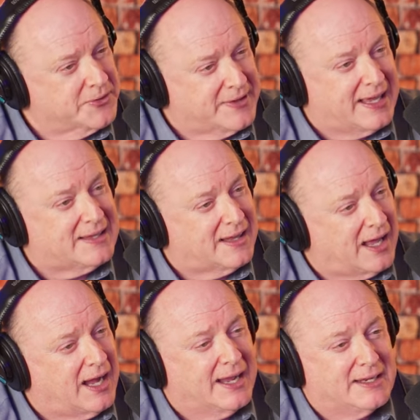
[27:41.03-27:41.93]
that
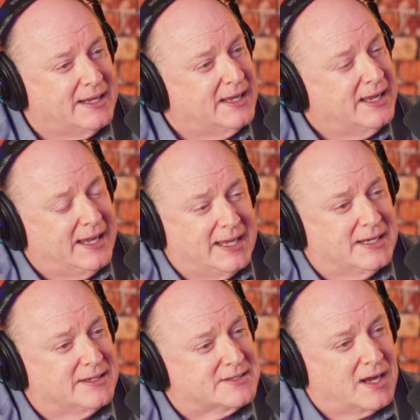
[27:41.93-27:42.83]
line. Yep. It
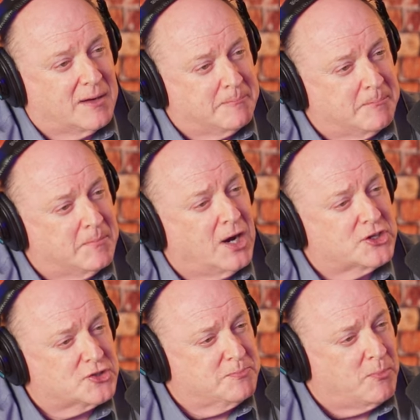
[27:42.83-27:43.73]
is a
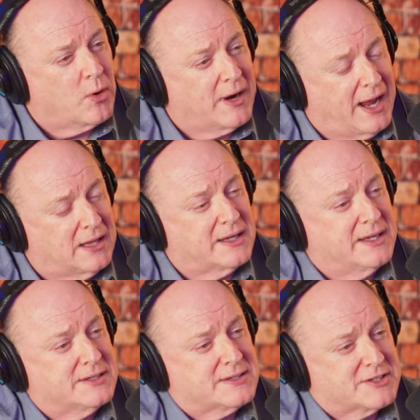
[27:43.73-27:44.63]
much more
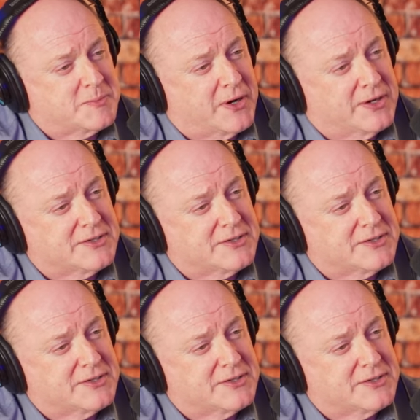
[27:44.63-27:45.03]
elegant experience